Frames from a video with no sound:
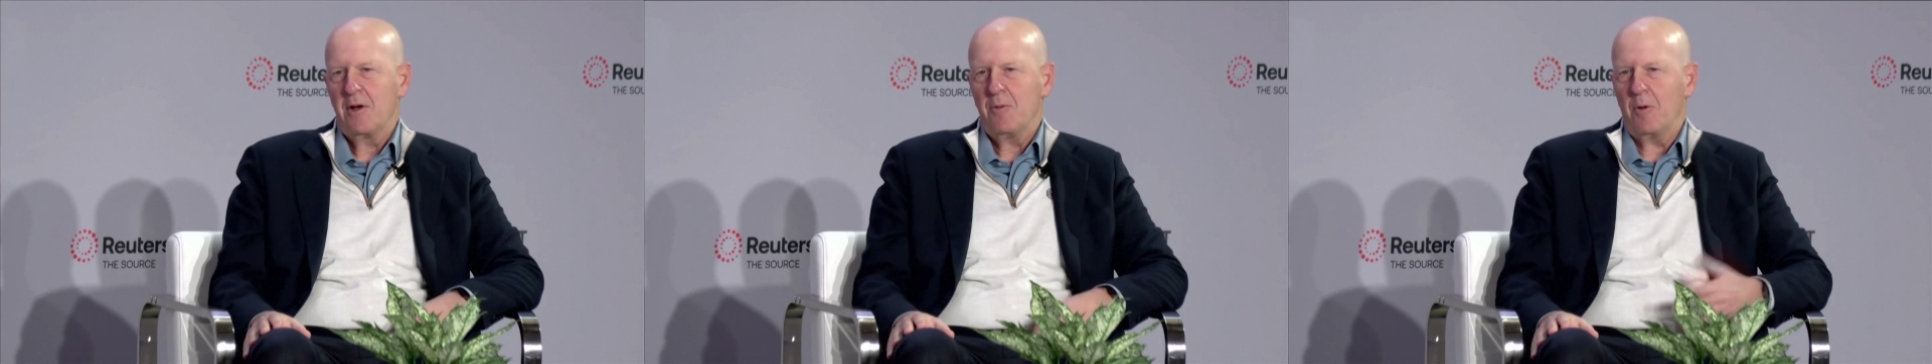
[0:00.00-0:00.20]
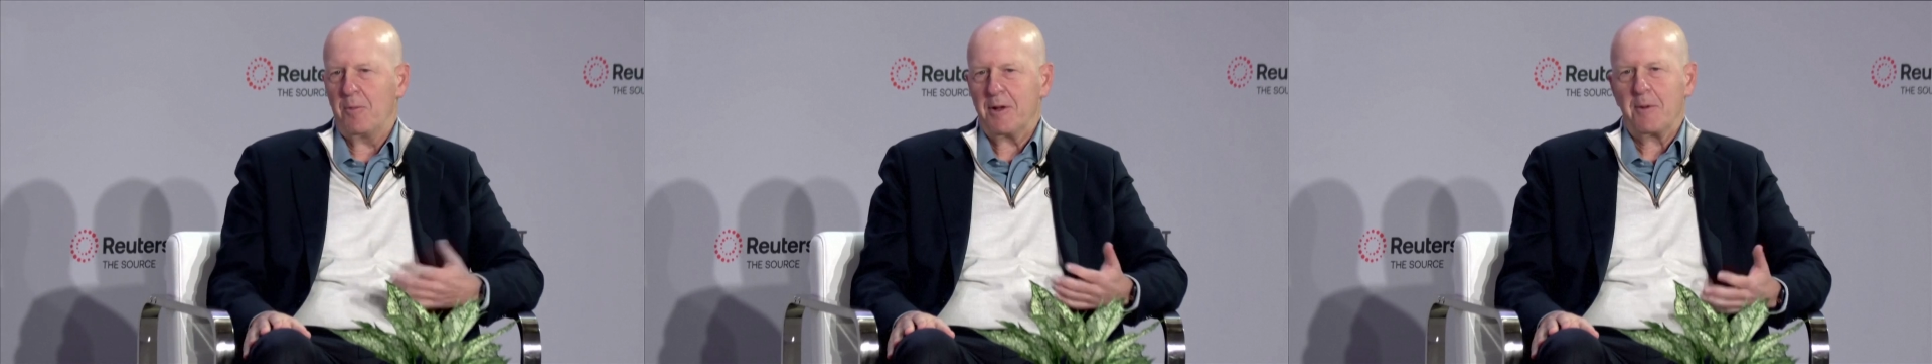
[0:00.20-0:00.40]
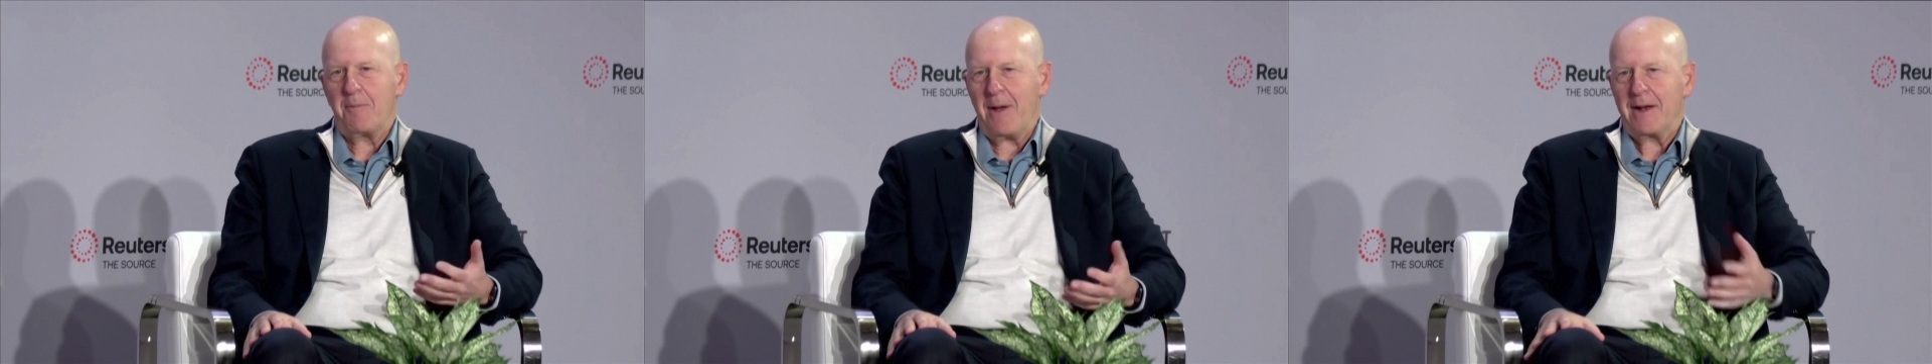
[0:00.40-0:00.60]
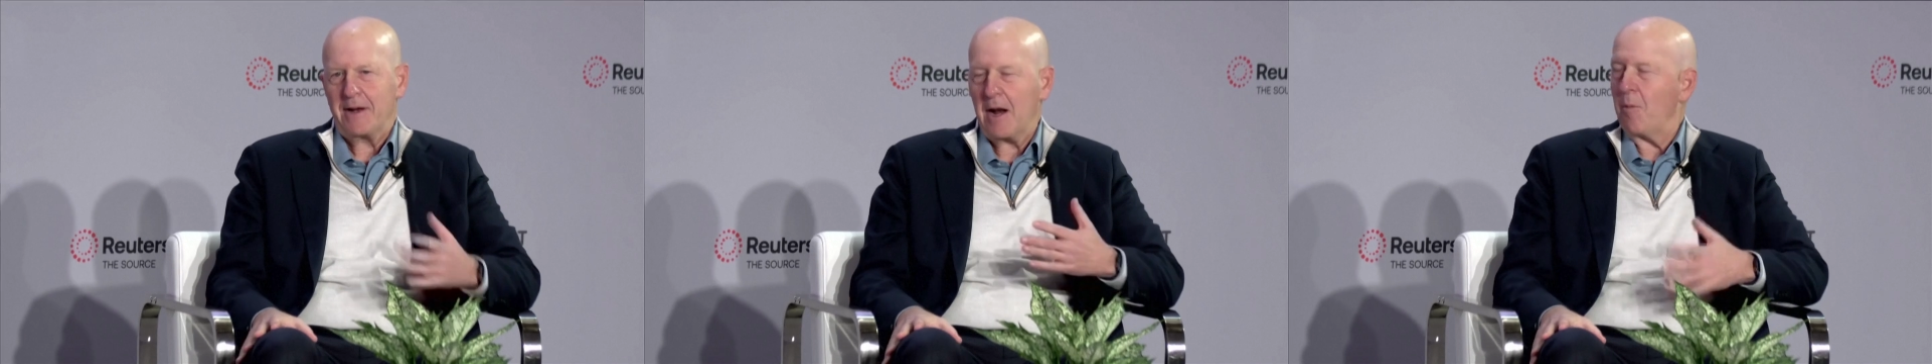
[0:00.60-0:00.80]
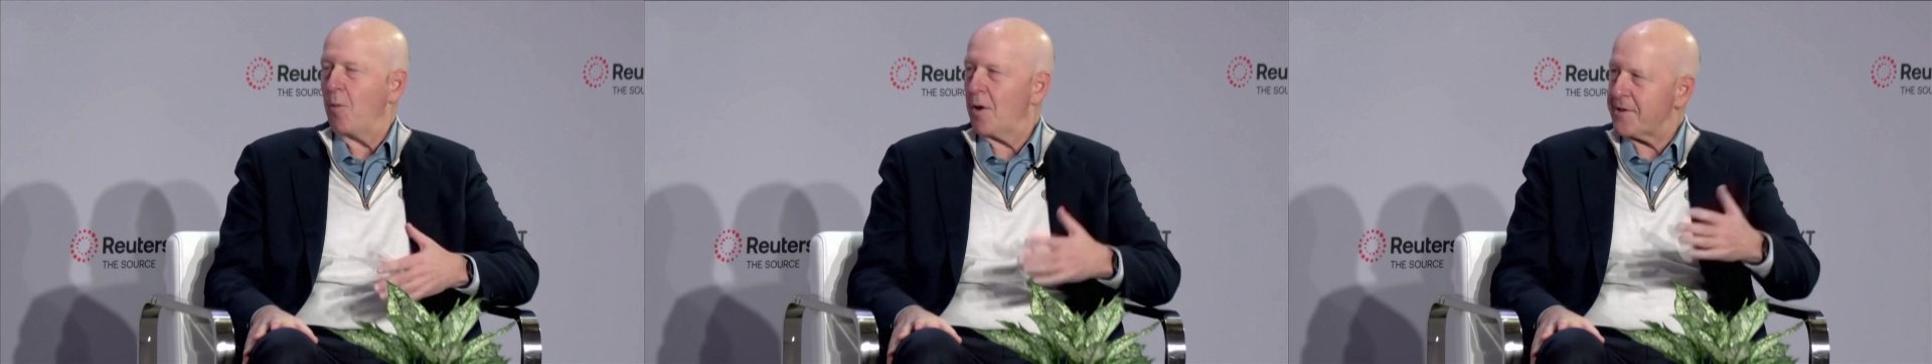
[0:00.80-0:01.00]
will be
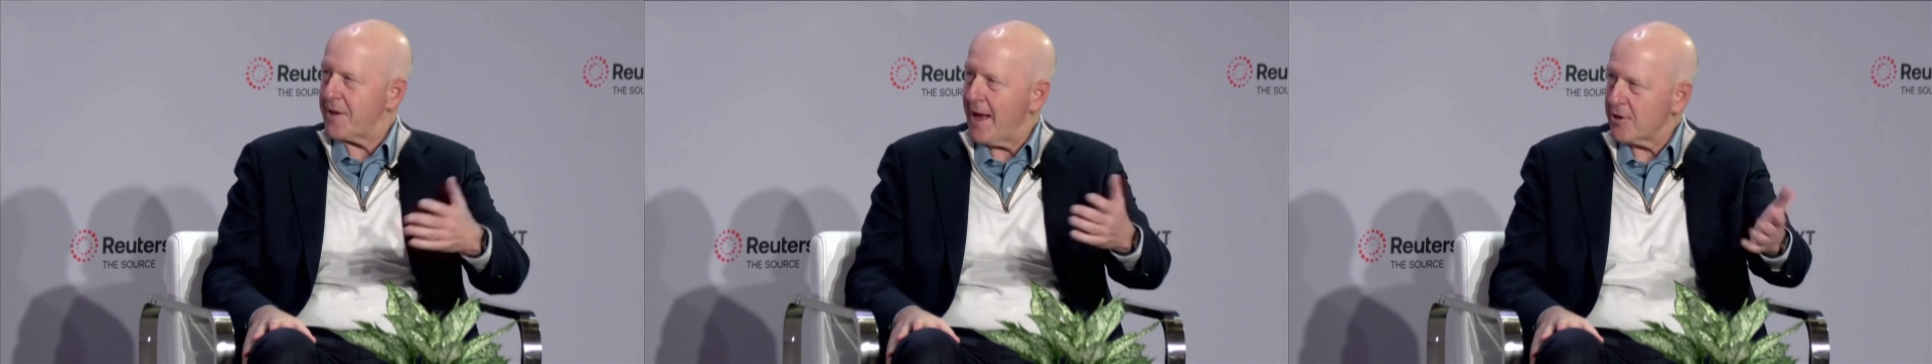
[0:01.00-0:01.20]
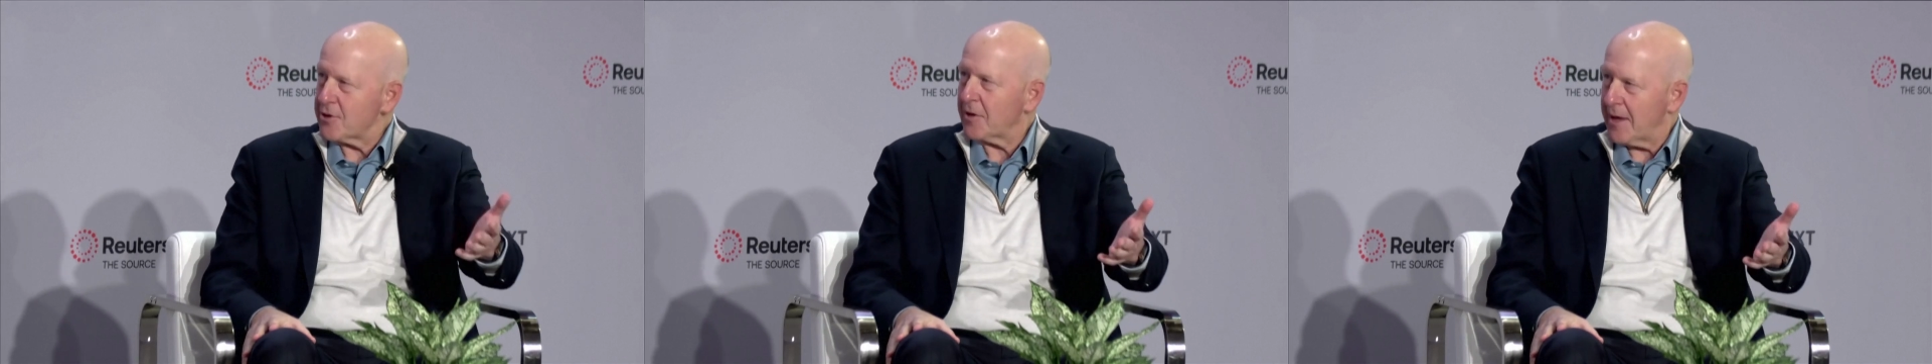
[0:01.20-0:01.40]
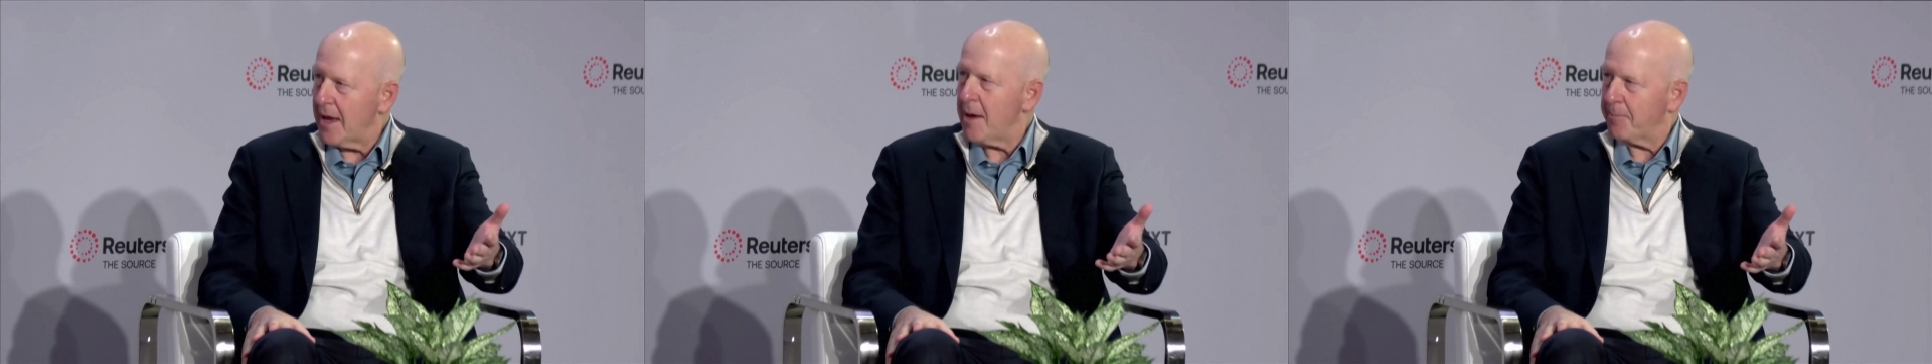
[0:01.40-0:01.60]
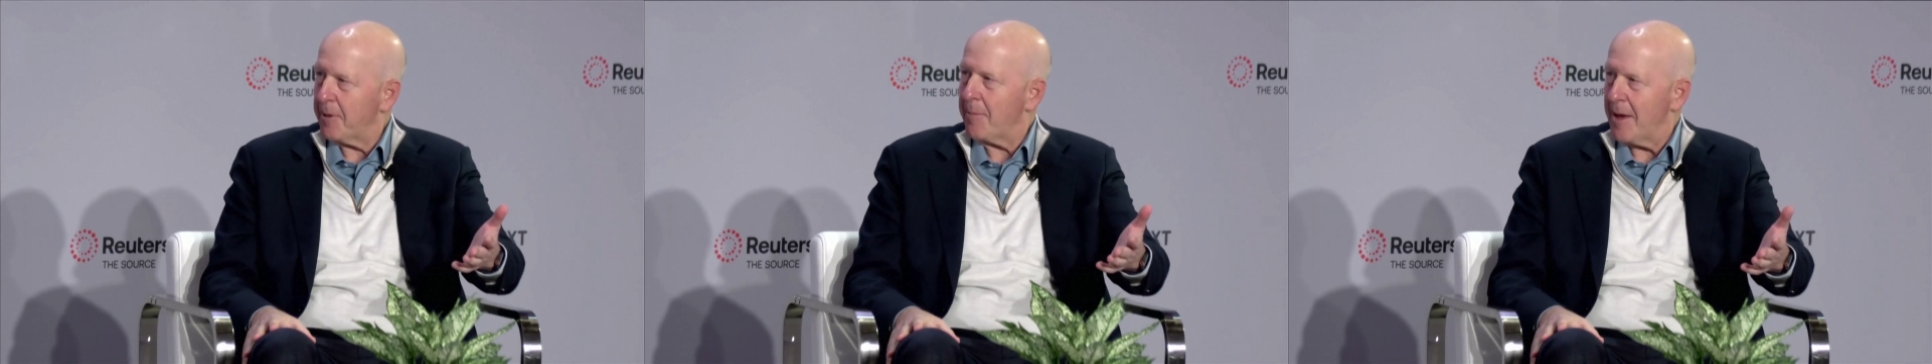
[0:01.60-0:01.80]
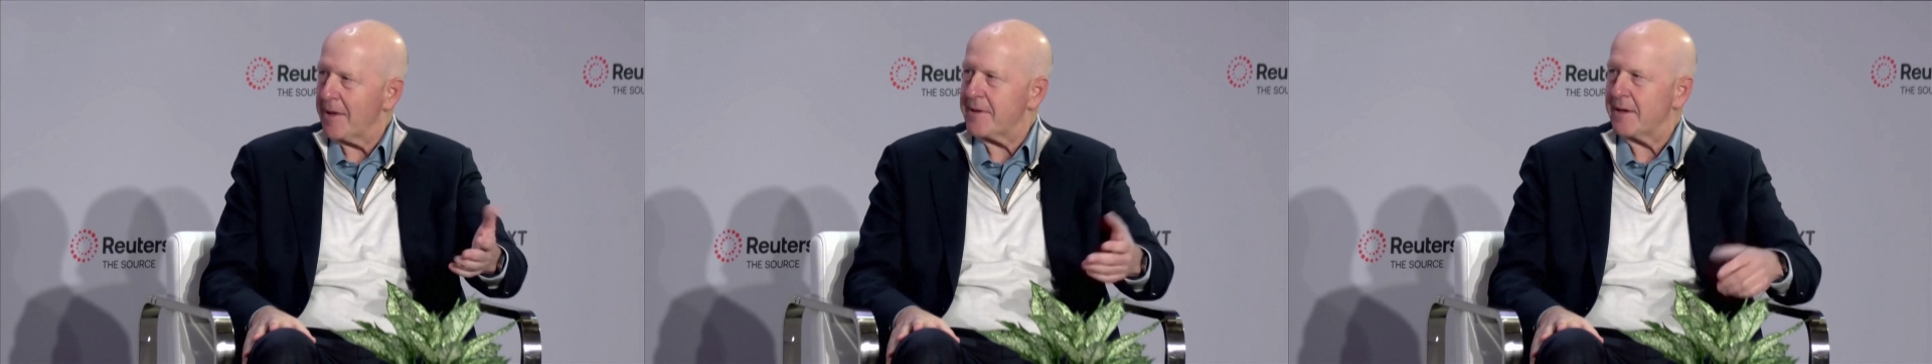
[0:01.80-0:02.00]
dependent on what's actually
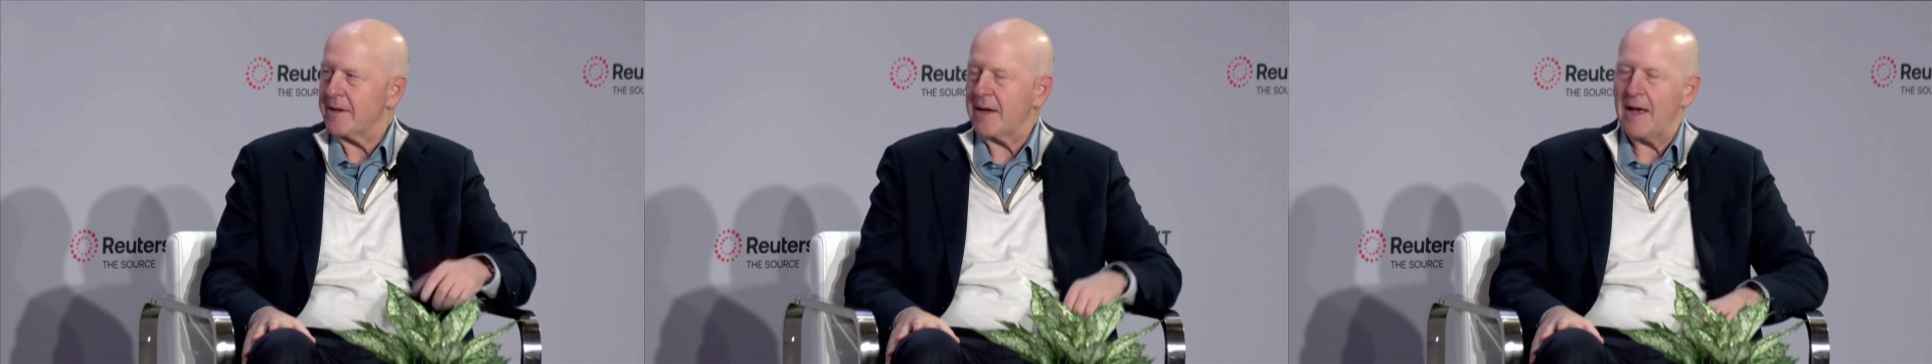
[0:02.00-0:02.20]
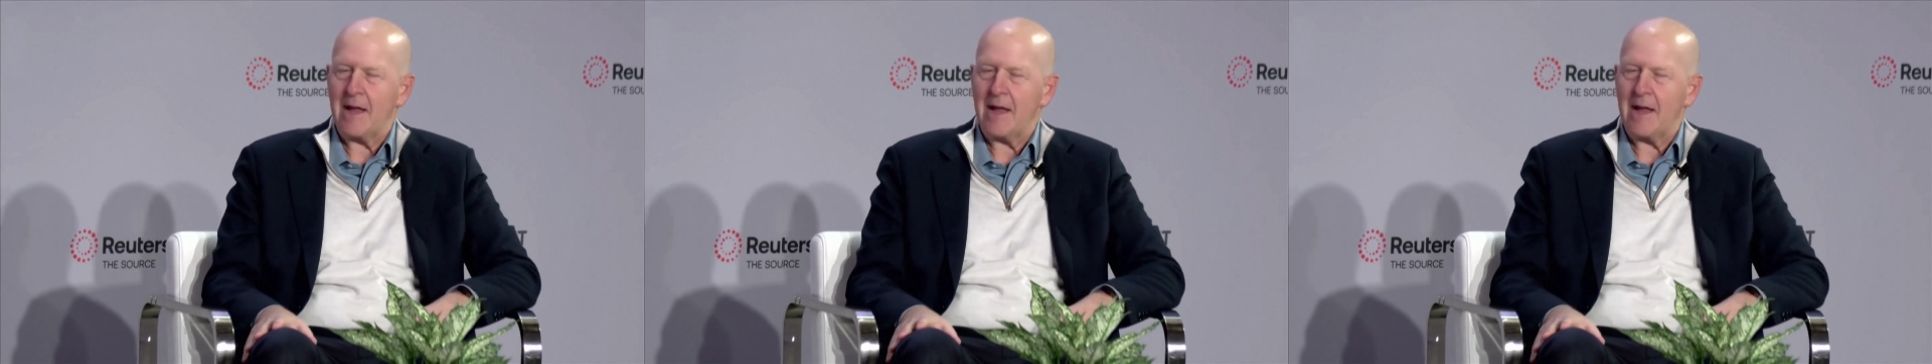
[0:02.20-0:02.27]
implemented.